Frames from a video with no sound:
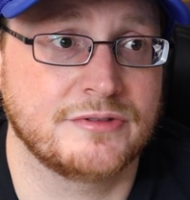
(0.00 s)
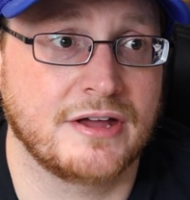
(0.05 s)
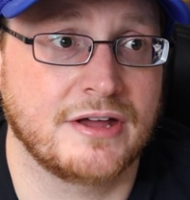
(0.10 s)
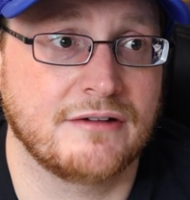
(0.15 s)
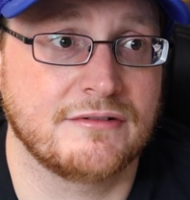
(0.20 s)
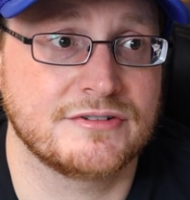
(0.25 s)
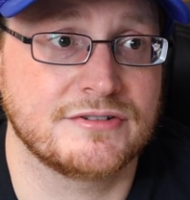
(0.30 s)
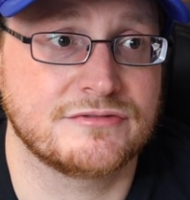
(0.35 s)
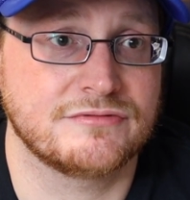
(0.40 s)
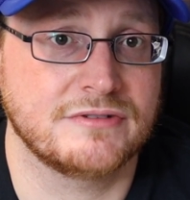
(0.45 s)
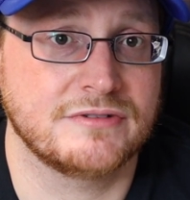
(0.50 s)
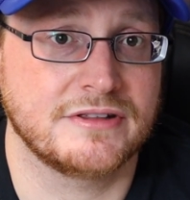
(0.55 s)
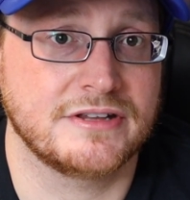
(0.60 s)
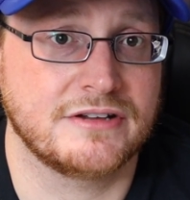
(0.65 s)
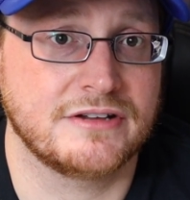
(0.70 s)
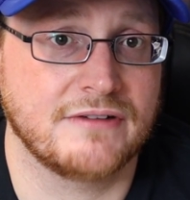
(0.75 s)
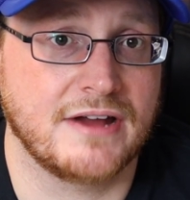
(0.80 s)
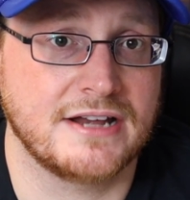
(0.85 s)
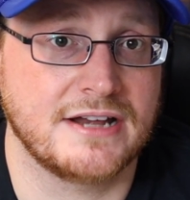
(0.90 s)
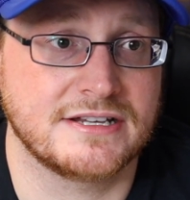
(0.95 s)
That was really
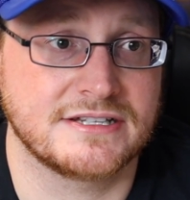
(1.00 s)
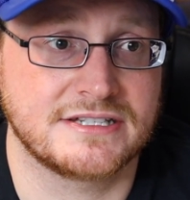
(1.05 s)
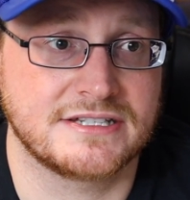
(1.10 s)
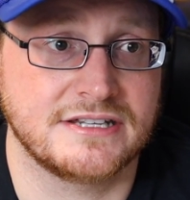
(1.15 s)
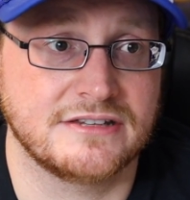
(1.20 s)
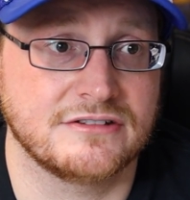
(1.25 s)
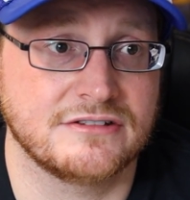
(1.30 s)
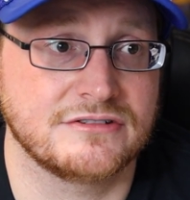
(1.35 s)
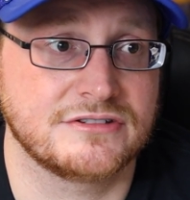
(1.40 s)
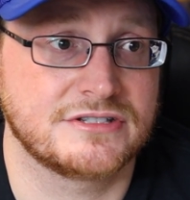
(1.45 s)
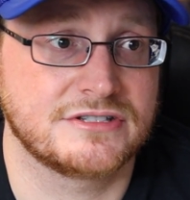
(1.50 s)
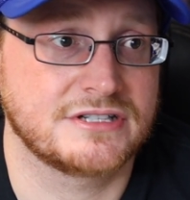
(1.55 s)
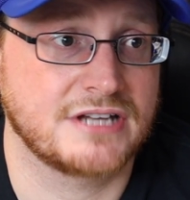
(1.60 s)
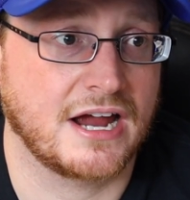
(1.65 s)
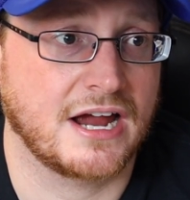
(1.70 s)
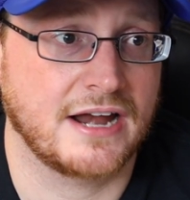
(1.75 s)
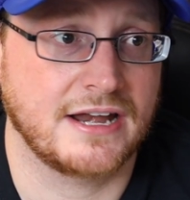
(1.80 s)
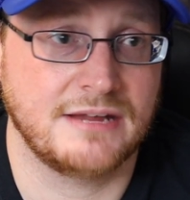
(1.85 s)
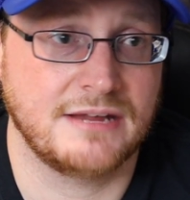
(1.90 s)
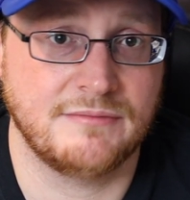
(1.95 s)
great to see those
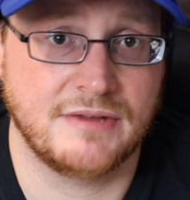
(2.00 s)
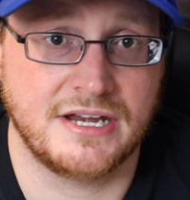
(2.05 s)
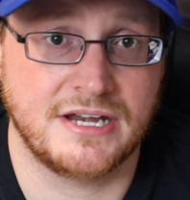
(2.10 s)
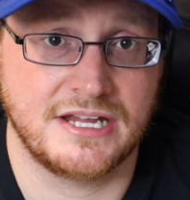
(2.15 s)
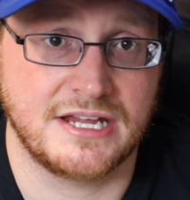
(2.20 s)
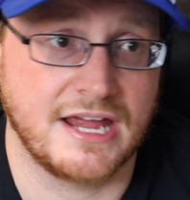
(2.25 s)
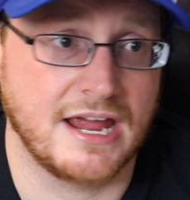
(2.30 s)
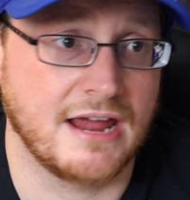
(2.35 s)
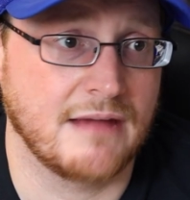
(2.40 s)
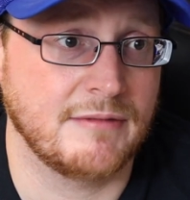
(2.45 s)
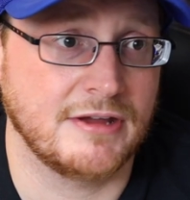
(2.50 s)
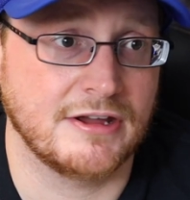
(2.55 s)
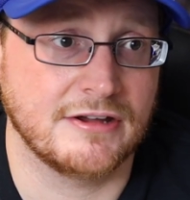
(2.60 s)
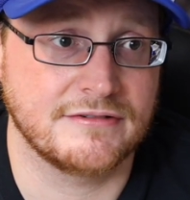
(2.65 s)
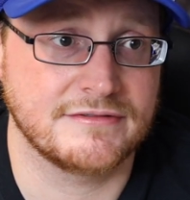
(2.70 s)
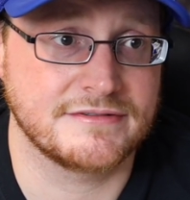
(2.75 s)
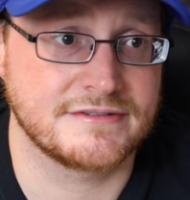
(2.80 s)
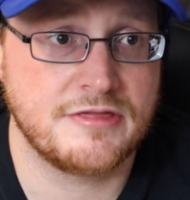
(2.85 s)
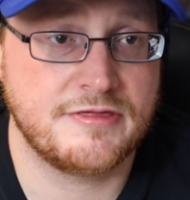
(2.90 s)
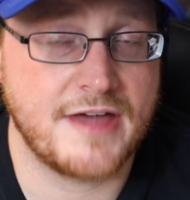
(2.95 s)
tiny mini
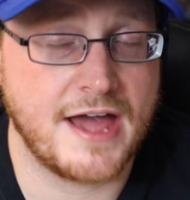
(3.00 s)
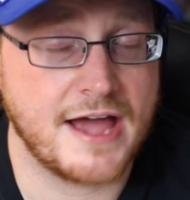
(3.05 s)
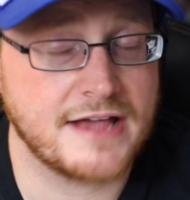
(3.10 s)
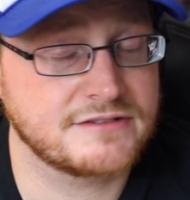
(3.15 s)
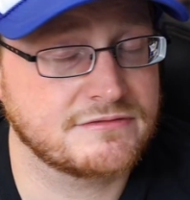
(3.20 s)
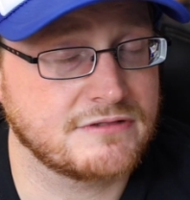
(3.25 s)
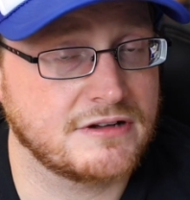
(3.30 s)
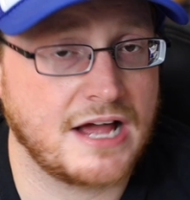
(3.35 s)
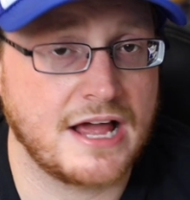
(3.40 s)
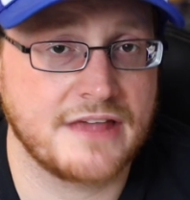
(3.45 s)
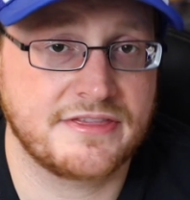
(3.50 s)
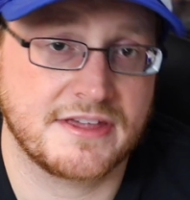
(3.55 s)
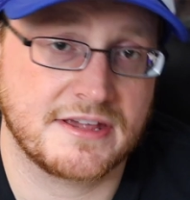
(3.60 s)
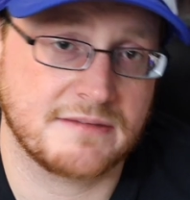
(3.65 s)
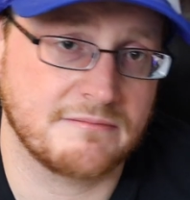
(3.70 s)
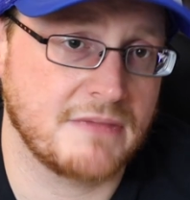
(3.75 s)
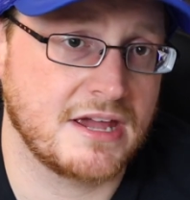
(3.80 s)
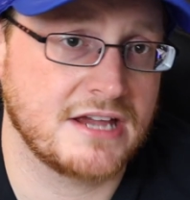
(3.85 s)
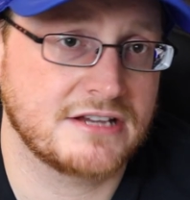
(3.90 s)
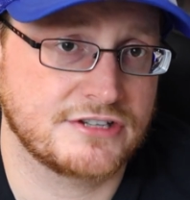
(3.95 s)
cameos. That's what I
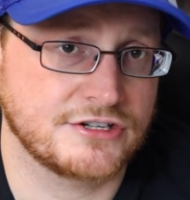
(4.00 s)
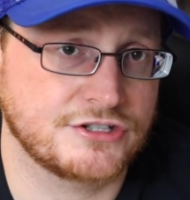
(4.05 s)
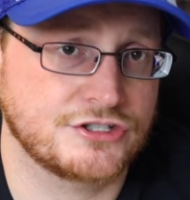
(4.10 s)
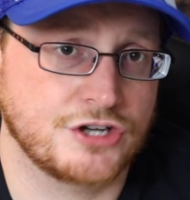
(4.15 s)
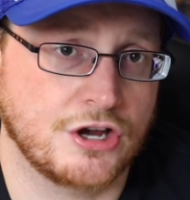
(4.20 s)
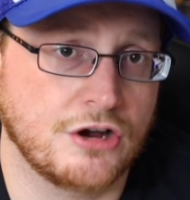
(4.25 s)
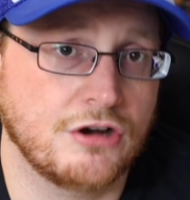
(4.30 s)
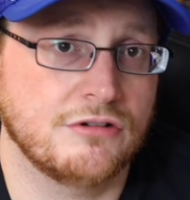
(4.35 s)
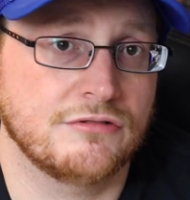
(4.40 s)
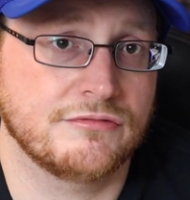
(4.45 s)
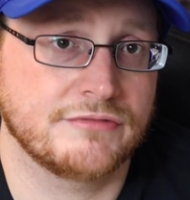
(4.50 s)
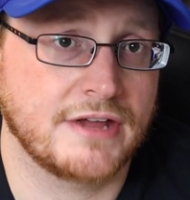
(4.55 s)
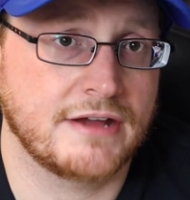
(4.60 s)
think makes a show.